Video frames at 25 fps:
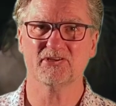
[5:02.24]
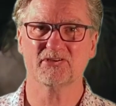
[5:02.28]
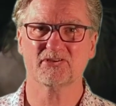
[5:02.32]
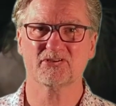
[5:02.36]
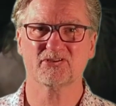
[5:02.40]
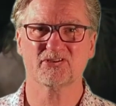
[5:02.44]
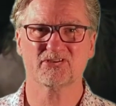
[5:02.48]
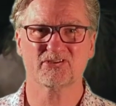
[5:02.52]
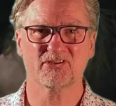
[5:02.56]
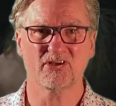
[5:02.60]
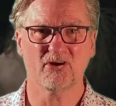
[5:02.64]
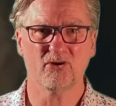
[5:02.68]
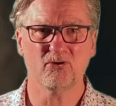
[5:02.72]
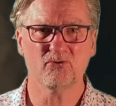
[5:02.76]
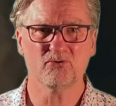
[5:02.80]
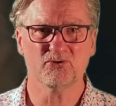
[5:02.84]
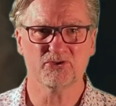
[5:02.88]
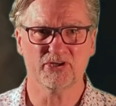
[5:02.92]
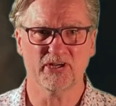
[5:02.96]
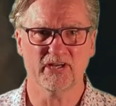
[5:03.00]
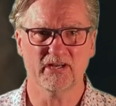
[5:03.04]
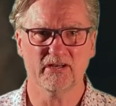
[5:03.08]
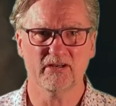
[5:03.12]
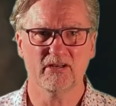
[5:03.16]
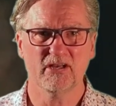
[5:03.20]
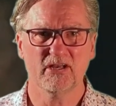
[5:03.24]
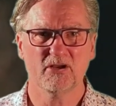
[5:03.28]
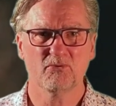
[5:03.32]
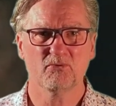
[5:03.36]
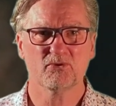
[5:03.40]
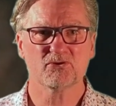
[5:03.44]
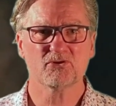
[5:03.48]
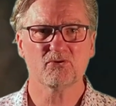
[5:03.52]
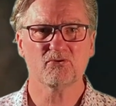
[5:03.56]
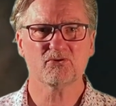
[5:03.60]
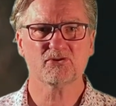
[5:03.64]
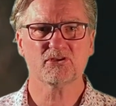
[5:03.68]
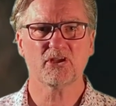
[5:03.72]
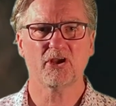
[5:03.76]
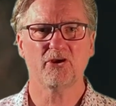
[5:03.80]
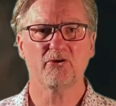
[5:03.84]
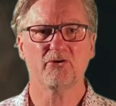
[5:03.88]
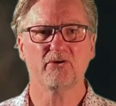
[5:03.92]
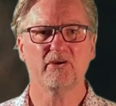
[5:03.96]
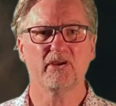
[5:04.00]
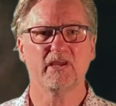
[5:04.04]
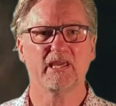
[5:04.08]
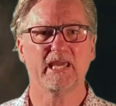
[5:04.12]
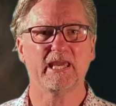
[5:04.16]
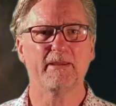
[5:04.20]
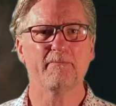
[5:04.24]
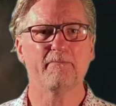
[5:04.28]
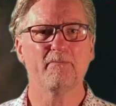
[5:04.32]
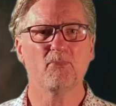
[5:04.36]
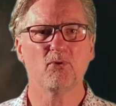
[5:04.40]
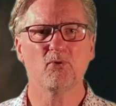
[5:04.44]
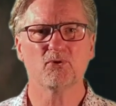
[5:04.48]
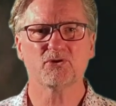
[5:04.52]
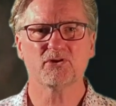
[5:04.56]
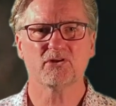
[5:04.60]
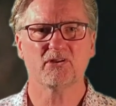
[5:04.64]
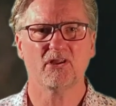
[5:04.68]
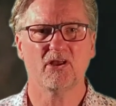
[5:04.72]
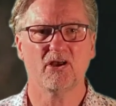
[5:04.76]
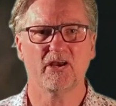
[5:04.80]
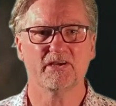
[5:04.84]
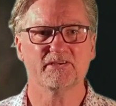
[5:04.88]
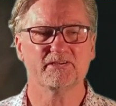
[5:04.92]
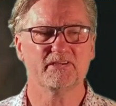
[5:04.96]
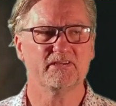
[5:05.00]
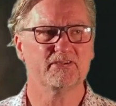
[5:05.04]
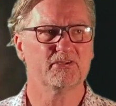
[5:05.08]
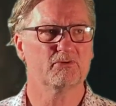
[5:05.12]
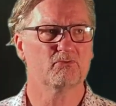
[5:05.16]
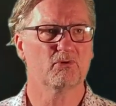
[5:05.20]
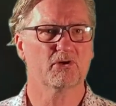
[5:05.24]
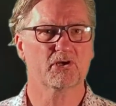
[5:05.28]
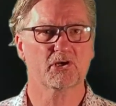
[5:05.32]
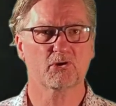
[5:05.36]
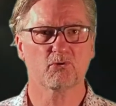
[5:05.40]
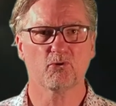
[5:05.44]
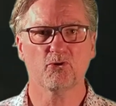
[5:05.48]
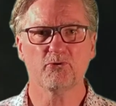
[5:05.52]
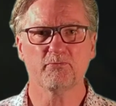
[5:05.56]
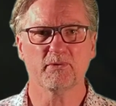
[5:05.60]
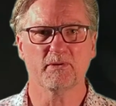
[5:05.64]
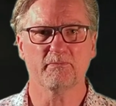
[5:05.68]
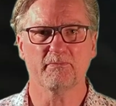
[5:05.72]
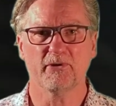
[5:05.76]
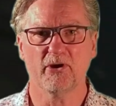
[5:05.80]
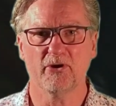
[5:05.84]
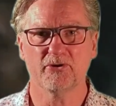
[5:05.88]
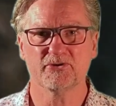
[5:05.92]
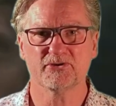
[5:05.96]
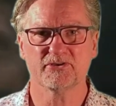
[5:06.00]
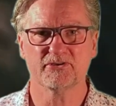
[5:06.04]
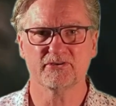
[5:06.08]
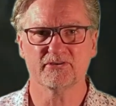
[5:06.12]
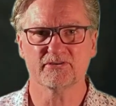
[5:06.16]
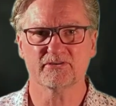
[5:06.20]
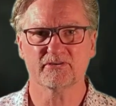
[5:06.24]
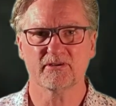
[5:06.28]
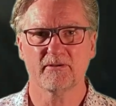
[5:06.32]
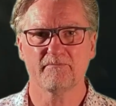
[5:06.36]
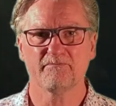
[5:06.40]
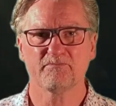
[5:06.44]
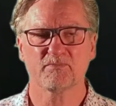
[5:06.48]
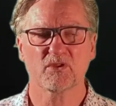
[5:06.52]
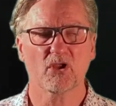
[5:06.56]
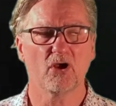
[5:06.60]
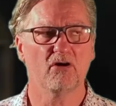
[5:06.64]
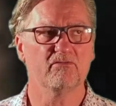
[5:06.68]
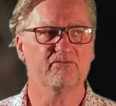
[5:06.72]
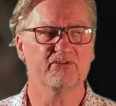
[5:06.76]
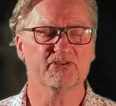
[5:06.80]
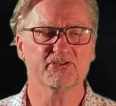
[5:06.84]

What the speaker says: soldier was also immortalised in the recruitment posters of the